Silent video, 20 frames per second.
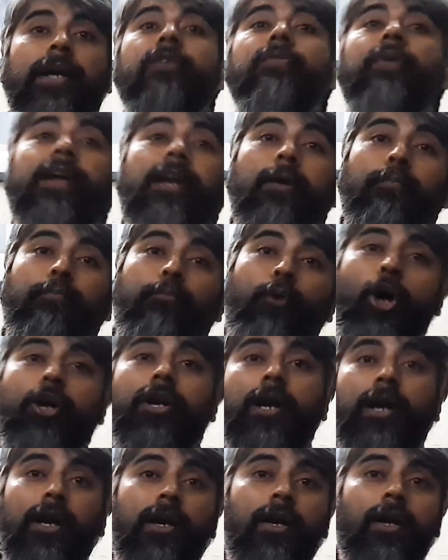is very
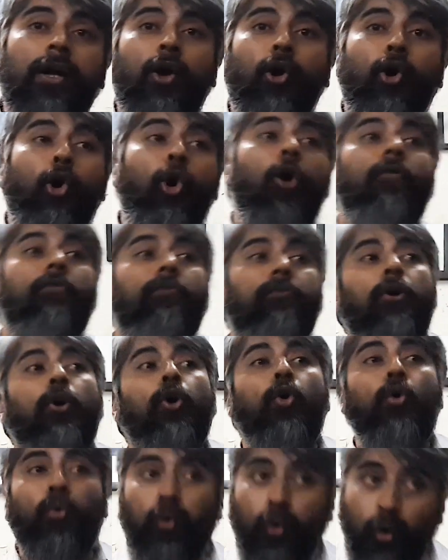important: of
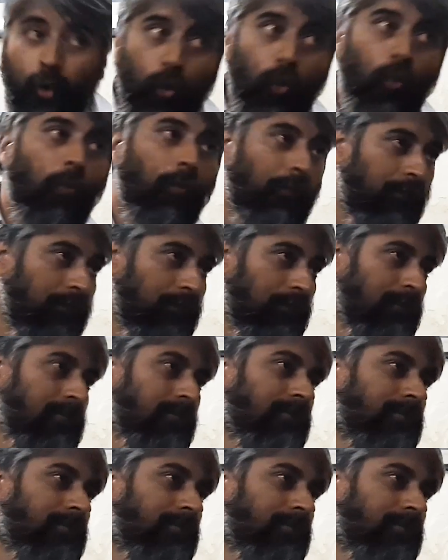whom?